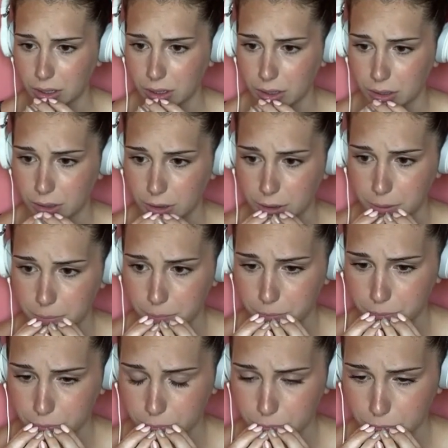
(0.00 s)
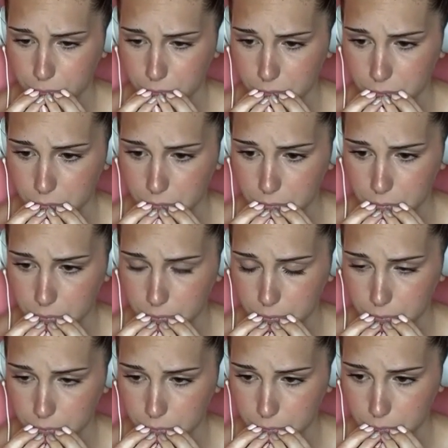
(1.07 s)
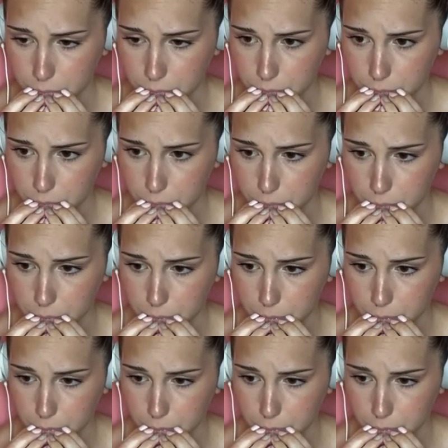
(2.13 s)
(silence)